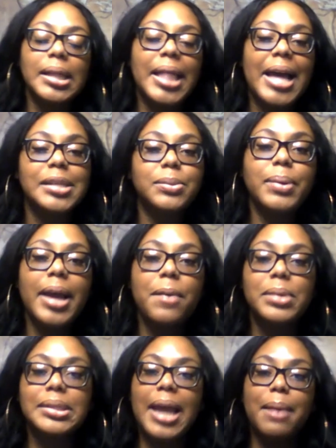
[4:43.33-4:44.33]
Last week I
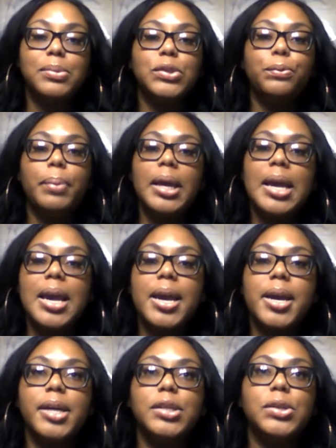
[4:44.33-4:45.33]
wasn't able to be
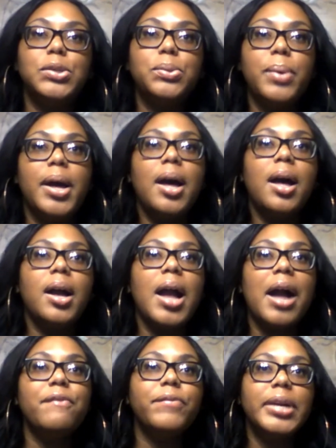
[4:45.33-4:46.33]
here due to a
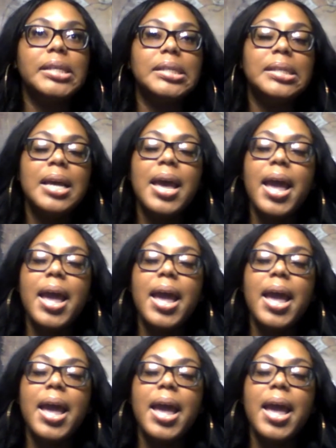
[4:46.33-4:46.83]
conference